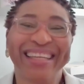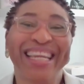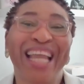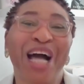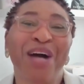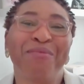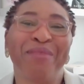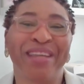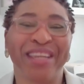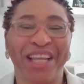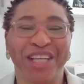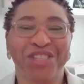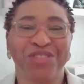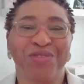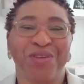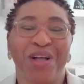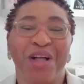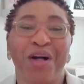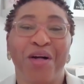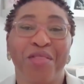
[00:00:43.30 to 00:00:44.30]
Now I'm a
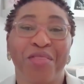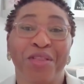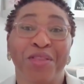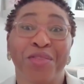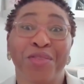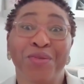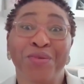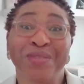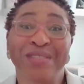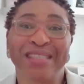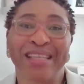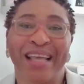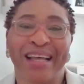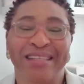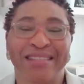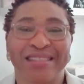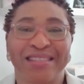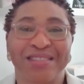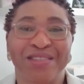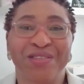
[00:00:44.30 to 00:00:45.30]
natural health
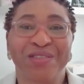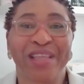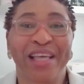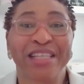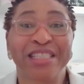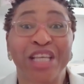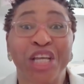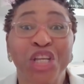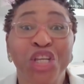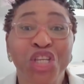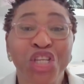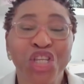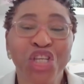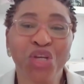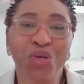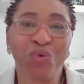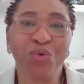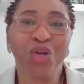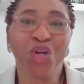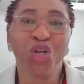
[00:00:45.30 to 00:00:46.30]
enthusiast, so there's a
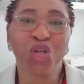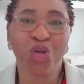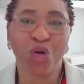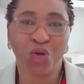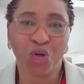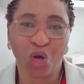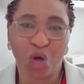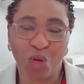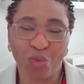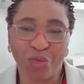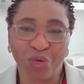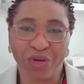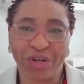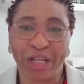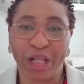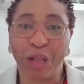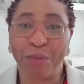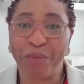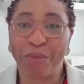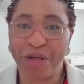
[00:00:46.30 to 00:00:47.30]
new
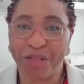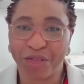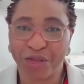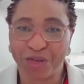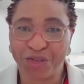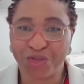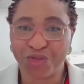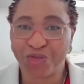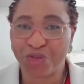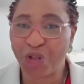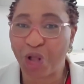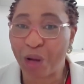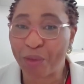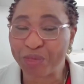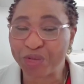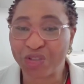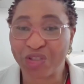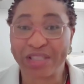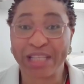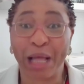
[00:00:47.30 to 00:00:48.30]
non-hormonal birth control
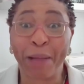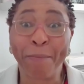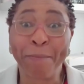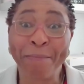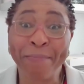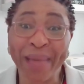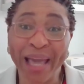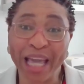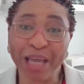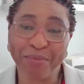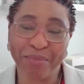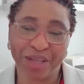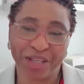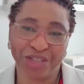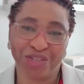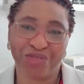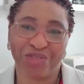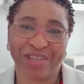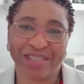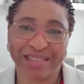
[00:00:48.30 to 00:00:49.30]
option that may be
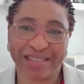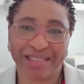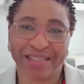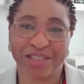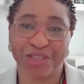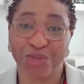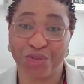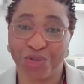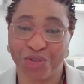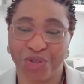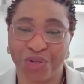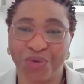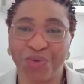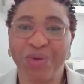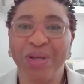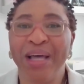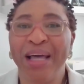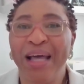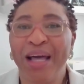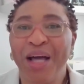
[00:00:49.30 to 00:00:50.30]
interesting to you,
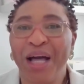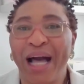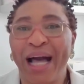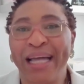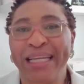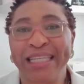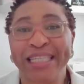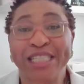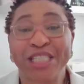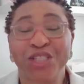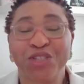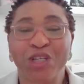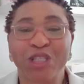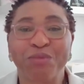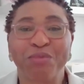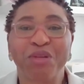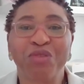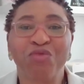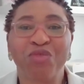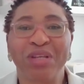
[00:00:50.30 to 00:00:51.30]
and it's just
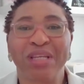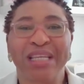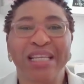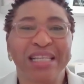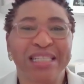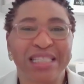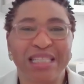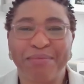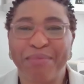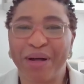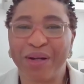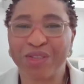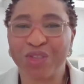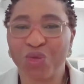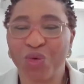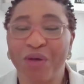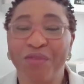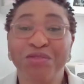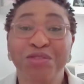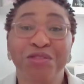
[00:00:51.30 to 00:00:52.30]
been released about
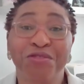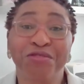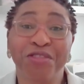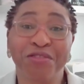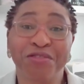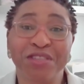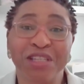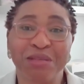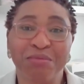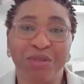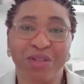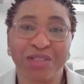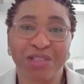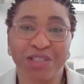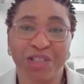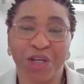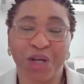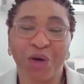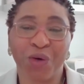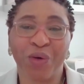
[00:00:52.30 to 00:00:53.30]
12 to 15 months
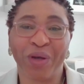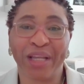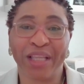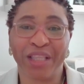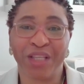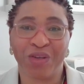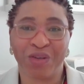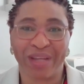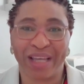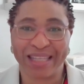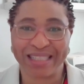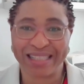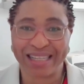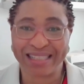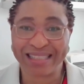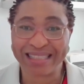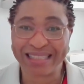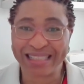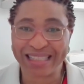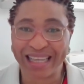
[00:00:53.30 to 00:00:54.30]
ago in the
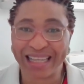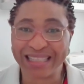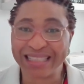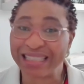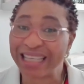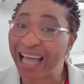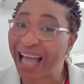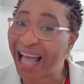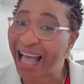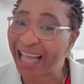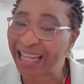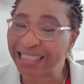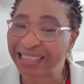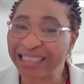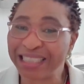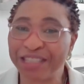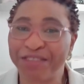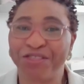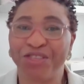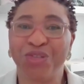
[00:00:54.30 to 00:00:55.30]
United States,
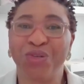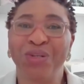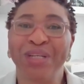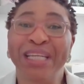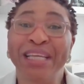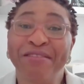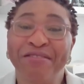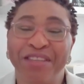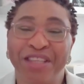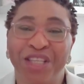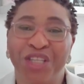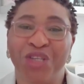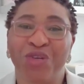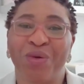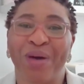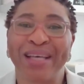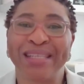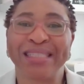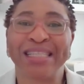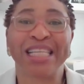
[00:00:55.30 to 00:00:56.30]
and if you don't live in the
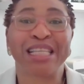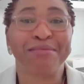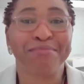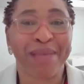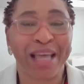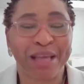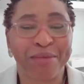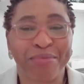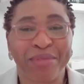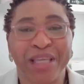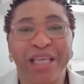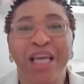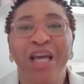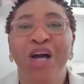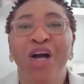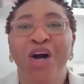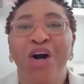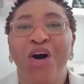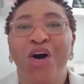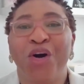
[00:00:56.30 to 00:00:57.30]
US, it may be
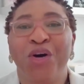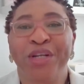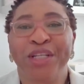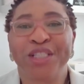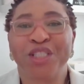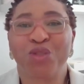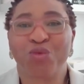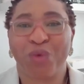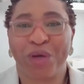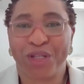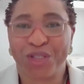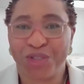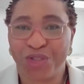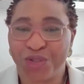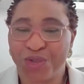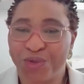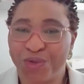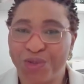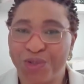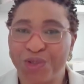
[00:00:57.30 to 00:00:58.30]
on its way
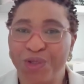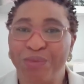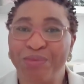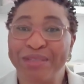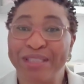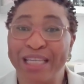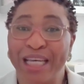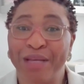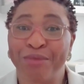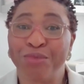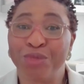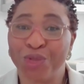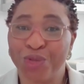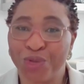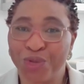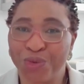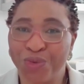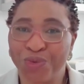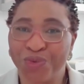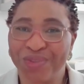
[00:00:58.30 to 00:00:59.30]
to you sometime
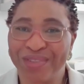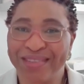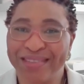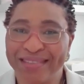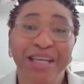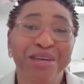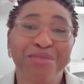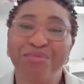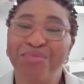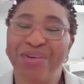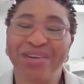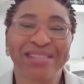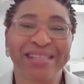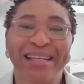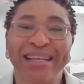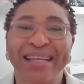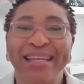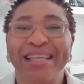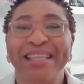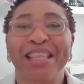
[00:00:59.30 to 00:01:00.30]
soon.
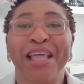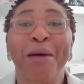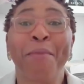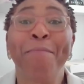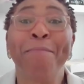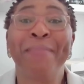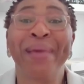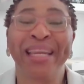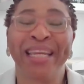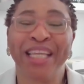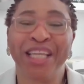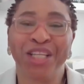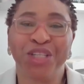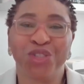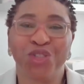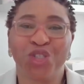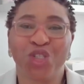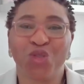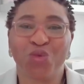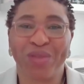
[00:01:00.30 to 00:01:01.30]
Presently, there are many
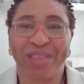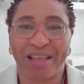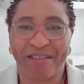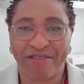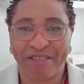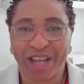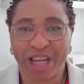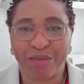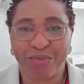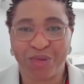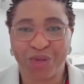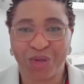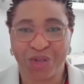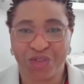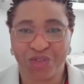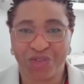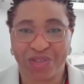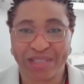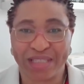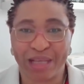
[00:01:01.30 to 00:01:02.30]
issues with available
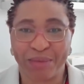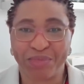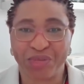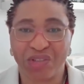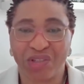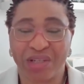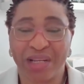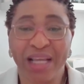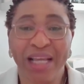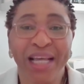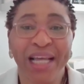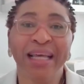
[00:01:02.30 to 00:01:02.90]
contraception.